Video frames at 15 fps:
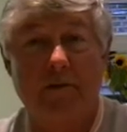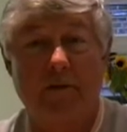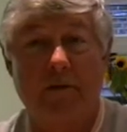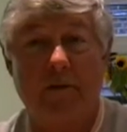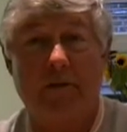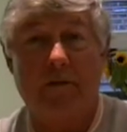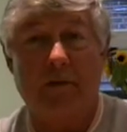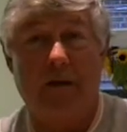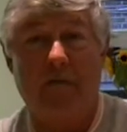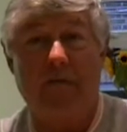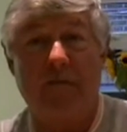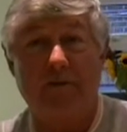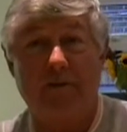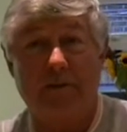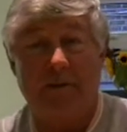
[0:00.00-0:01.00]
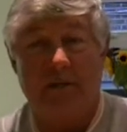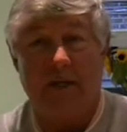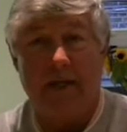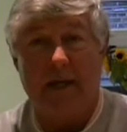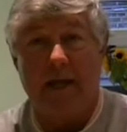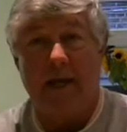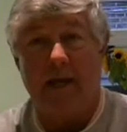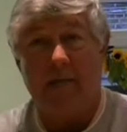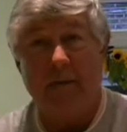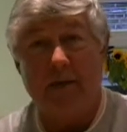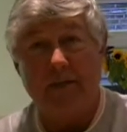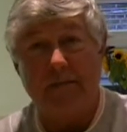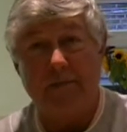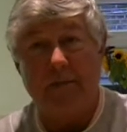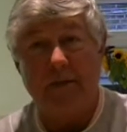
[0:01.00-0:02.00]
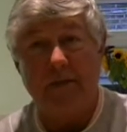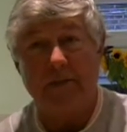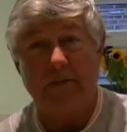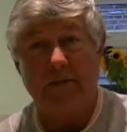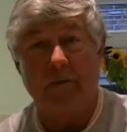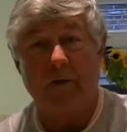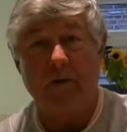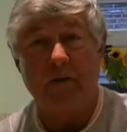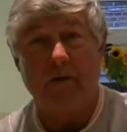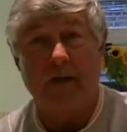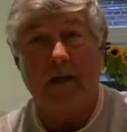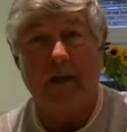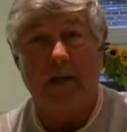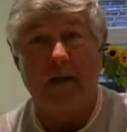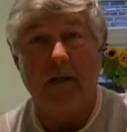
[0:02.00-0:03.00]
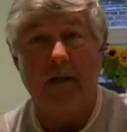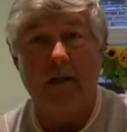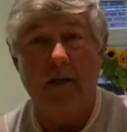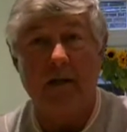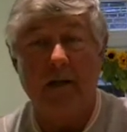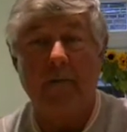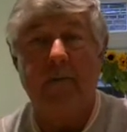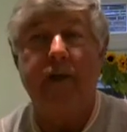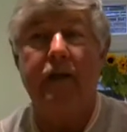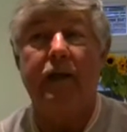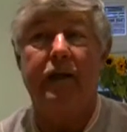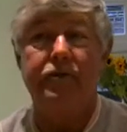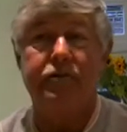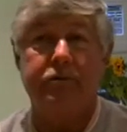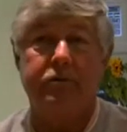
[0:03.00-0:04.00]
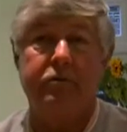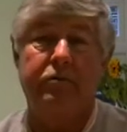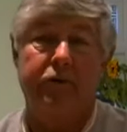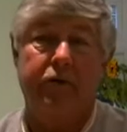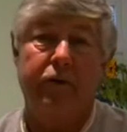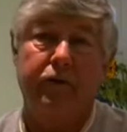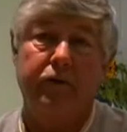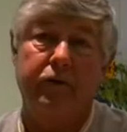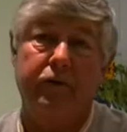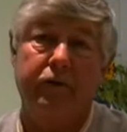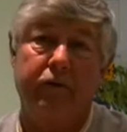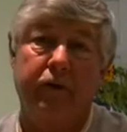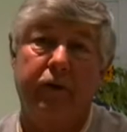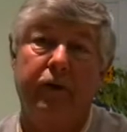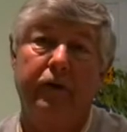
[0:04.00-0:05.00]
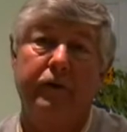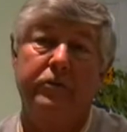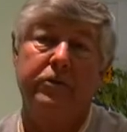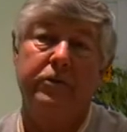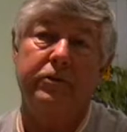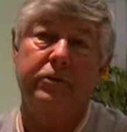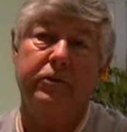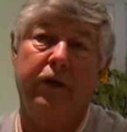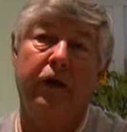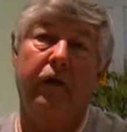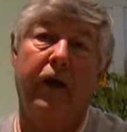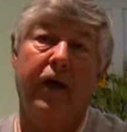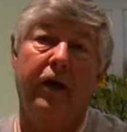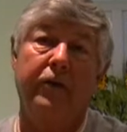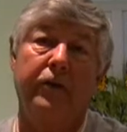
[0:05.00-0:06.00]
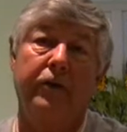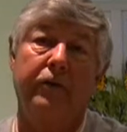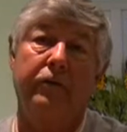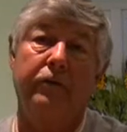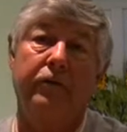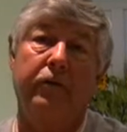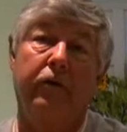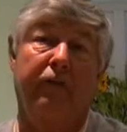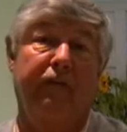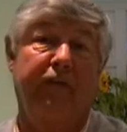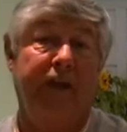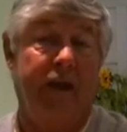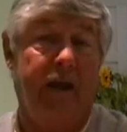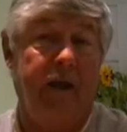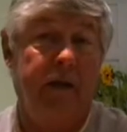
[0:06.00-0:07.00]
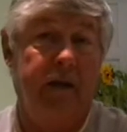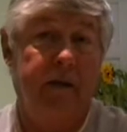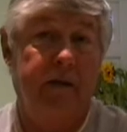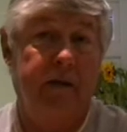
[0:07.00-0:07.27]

And took the efforts to take out the best bits and what you did. But then as you grew, you learned to know how you got fit.